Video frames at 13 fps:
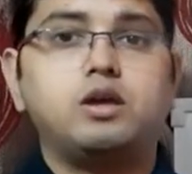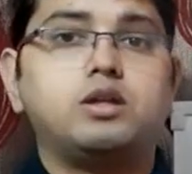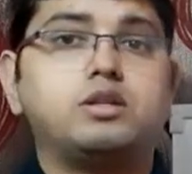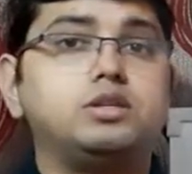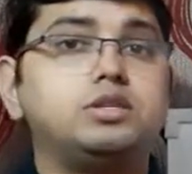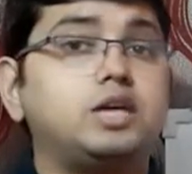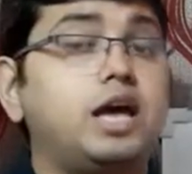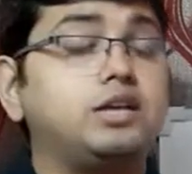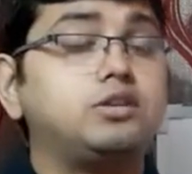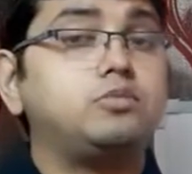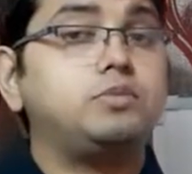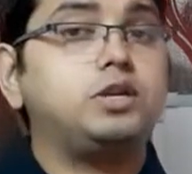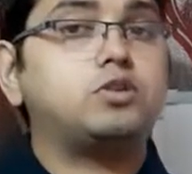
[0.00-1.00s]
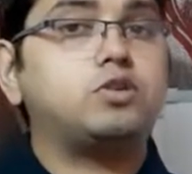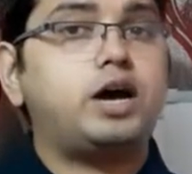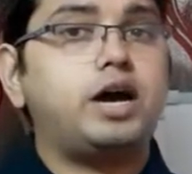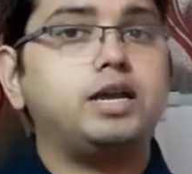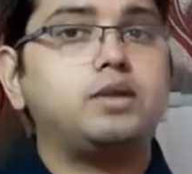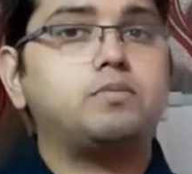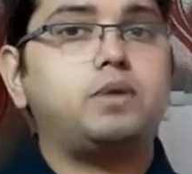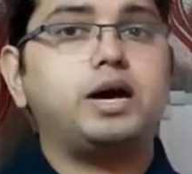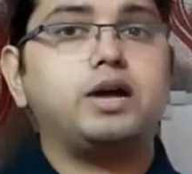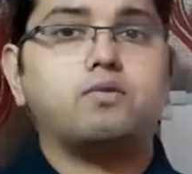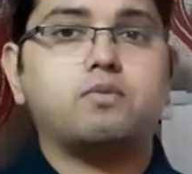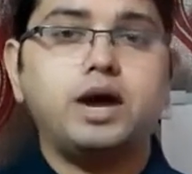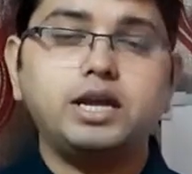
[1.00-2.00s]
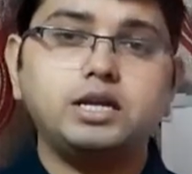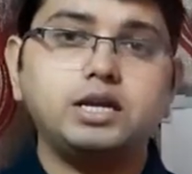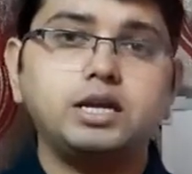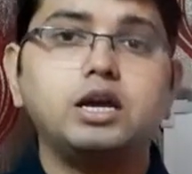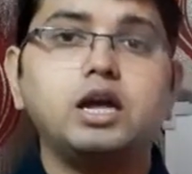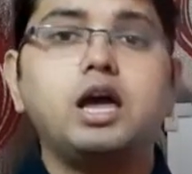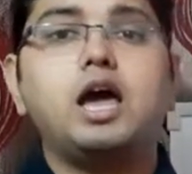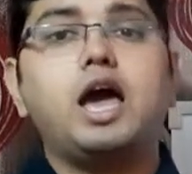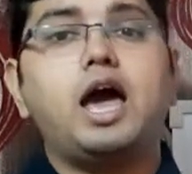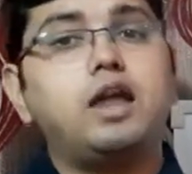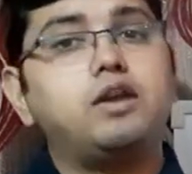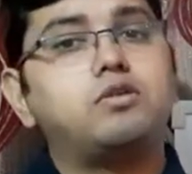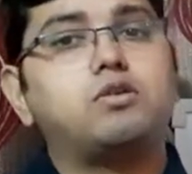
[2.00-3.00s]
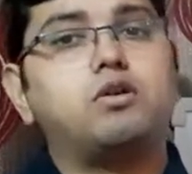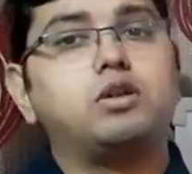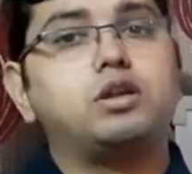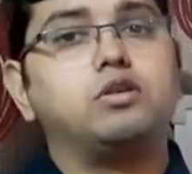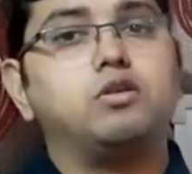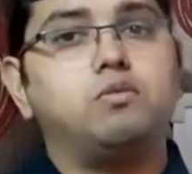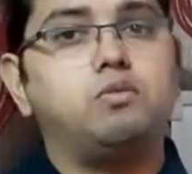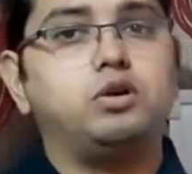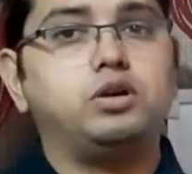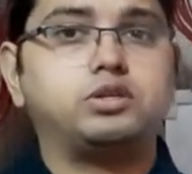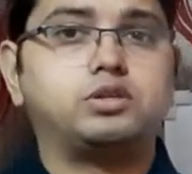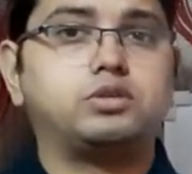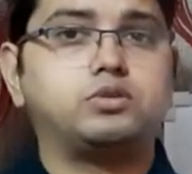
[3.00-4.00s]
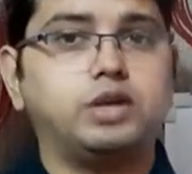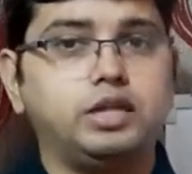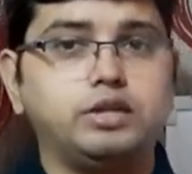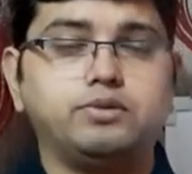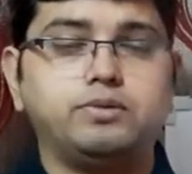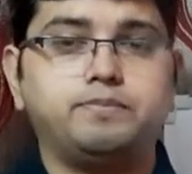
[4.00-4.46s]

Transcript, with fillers: This has to be tried by writing and recording your voice together.